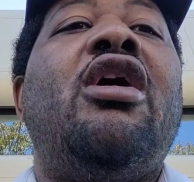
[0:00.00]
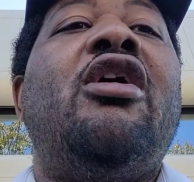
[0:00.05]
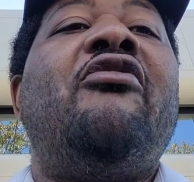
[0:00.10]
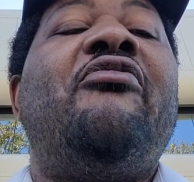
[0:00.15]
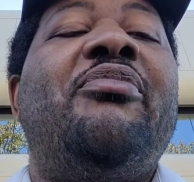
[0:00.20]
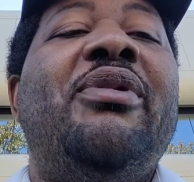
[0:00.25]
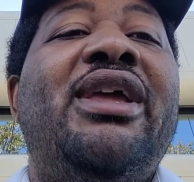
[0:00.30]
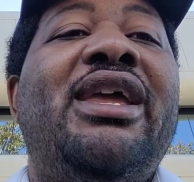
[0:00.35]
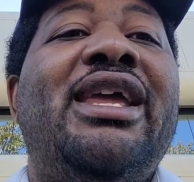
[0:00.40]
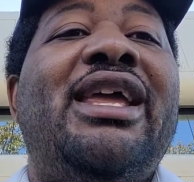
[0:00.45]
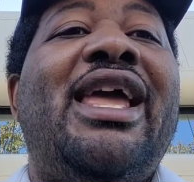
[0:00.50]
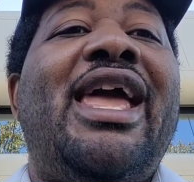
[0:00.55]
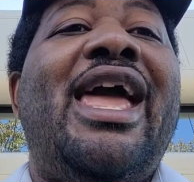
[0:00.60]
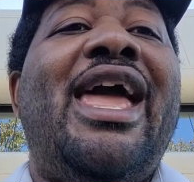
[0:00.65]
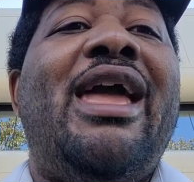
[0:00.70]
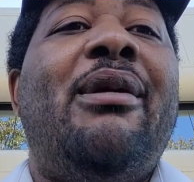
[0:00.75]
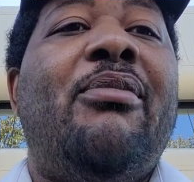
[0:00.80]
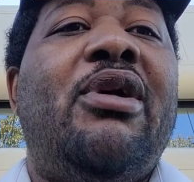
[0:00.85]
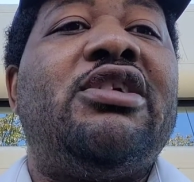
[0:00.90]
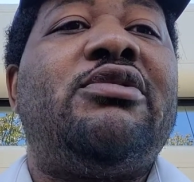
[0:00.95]
of being
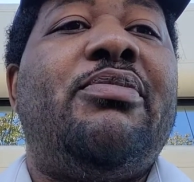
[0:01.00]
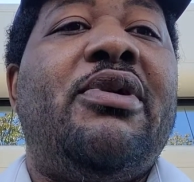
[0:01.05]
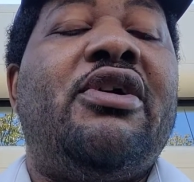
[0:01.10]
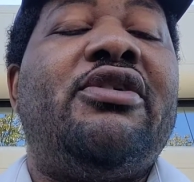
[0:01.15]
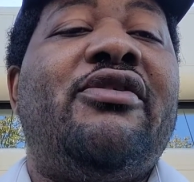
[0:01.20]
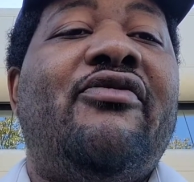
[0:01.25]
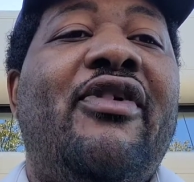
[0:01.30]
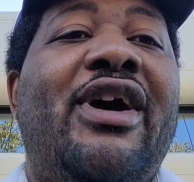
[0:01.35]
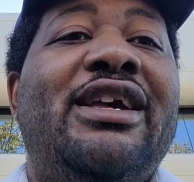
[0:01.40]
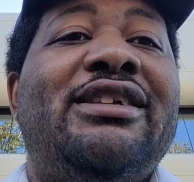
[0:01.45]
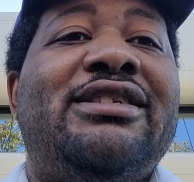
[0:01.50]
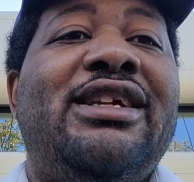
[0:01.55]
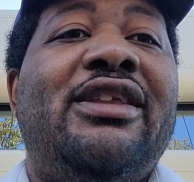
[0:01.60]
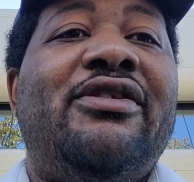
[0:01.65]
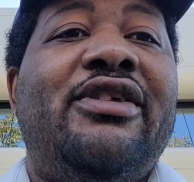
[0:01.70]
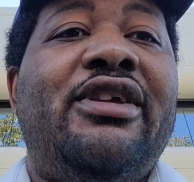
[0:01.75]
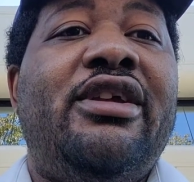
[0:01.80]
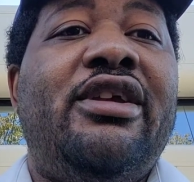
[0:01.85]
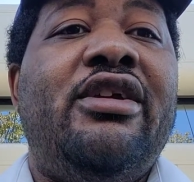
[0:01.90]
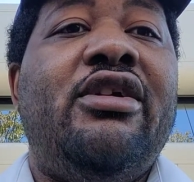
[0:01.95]
a much better device
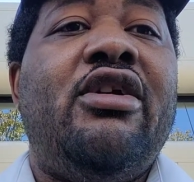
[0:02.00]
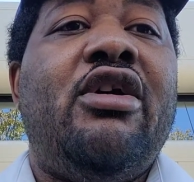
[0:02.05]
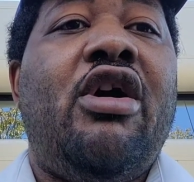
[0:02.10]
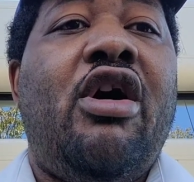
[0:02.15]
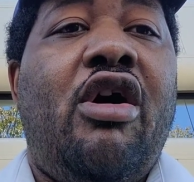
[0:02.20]
than the